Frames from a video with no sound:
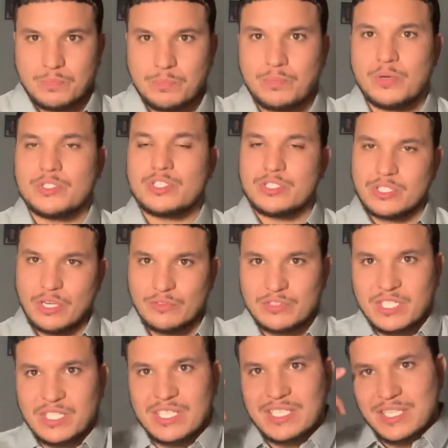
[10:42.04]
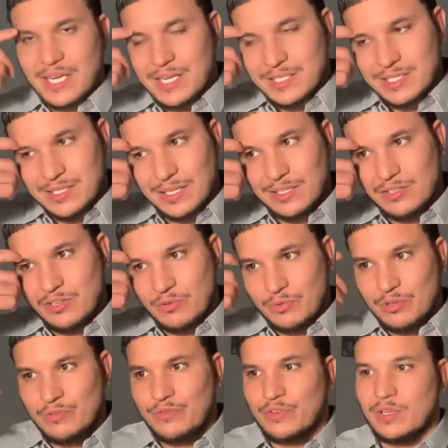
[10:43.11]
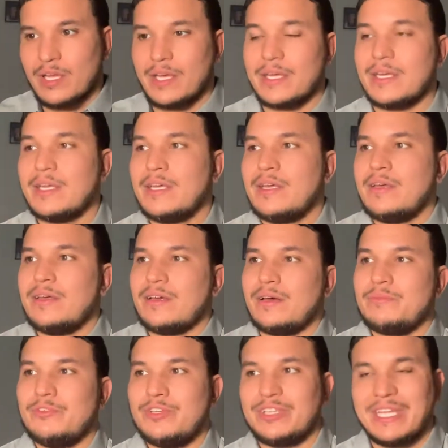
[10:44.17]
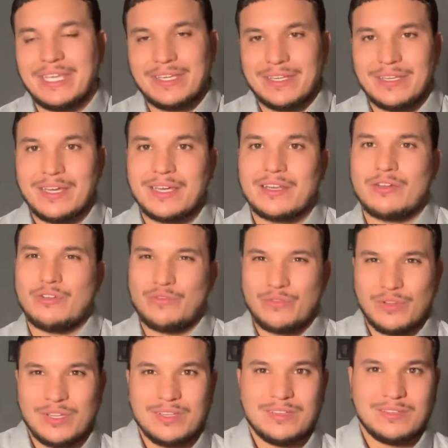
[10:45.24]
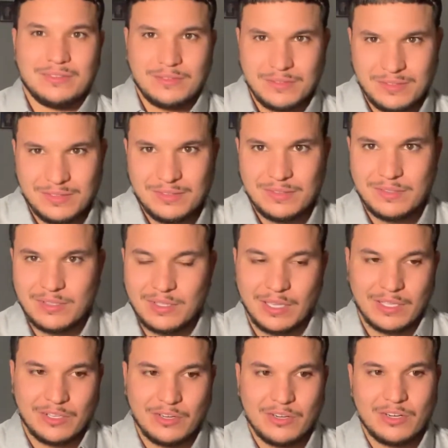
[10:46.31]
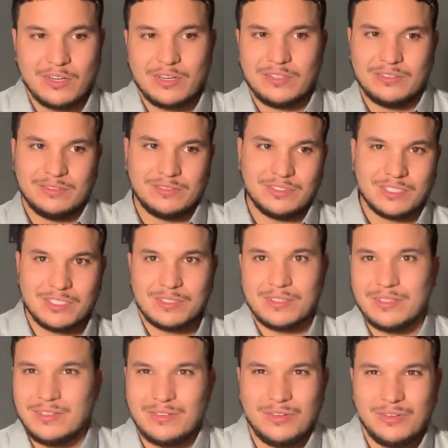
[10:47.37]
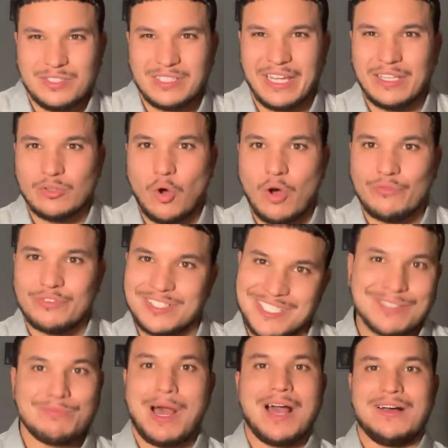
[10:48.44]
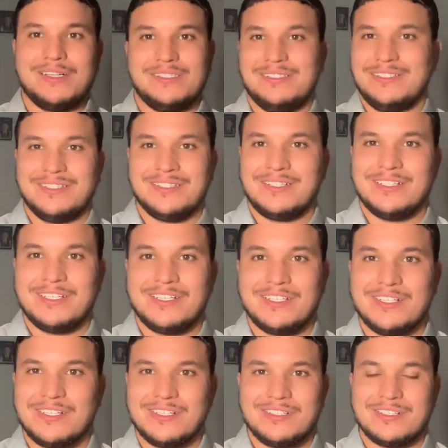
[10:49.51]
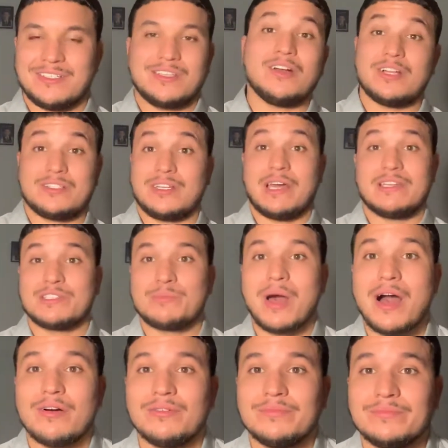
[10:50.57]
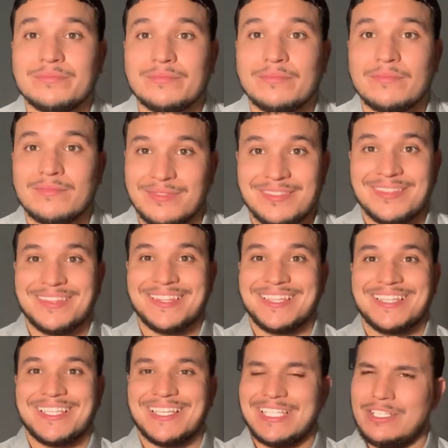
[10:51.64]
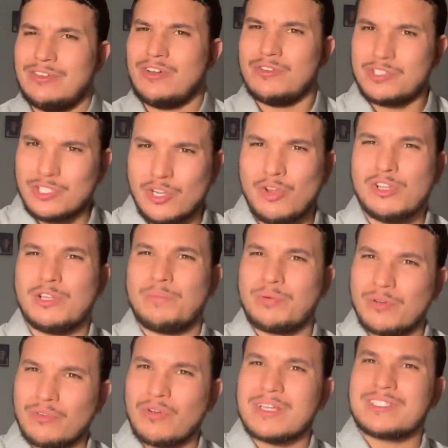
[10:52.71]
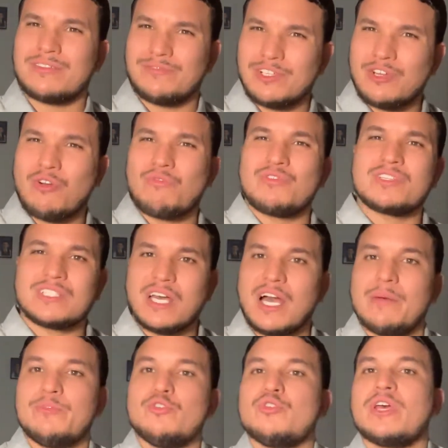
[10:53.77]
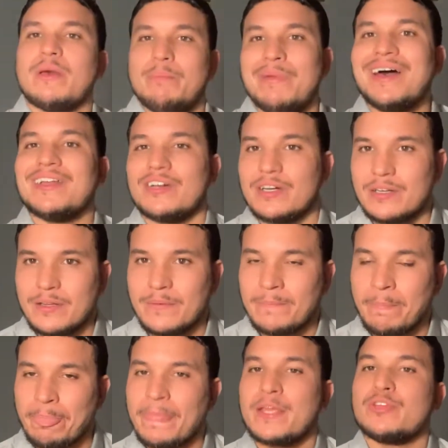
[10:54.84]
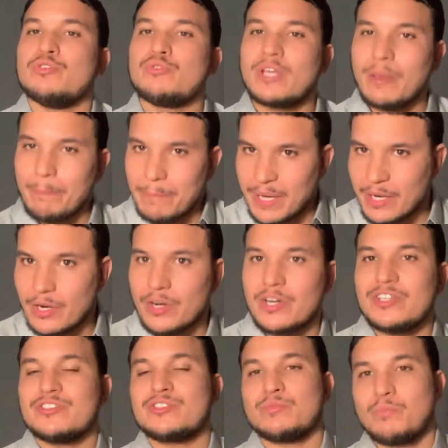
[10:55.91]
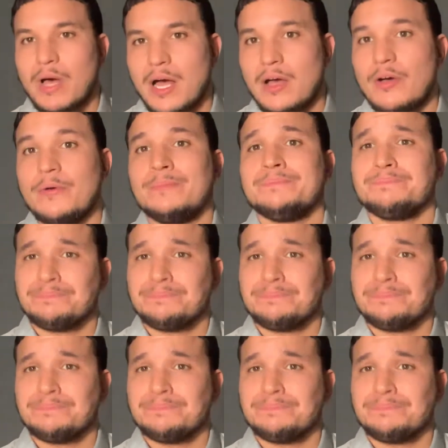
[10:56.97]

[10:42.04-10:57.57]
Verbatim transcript: Put yourself to the test. Like, you know, when you feel like um, you're thinking negative, you're feeling like you're just standoffish smile. Just say, all right, time to smile. And you know, slowly, progressively over time, you'll get better. You get better and you smile